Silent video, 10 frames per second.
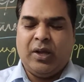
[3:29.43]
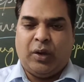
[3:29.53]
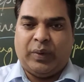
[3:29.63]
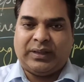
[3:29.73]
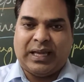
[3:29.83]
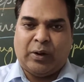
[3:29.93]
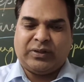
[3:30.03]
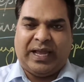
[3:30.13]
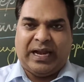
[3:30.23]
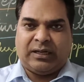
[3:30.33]
without
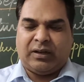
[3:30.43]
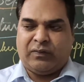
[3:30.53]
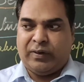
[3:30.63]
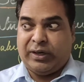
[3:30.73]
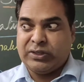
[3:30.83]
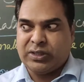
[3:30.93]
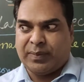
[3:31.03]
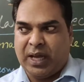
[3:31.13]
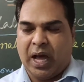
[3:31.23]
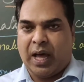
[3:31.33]
the interference of
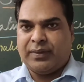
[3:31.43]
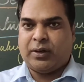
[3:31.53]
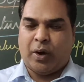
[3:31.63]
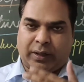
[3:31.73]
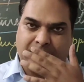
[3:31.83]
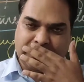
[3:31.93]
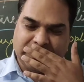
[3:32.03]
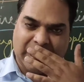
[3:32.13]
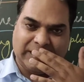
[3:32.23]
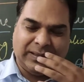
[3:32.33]
the other organs,
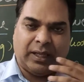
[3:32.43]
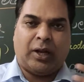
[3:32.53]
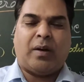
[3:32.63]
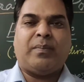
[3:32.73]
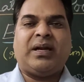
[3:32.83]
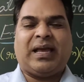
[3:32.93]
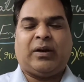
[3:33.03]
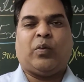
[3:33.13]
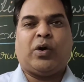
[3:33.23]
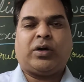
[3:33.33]
then the government
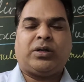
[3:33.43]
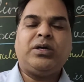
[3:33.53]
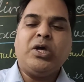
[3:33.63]
can work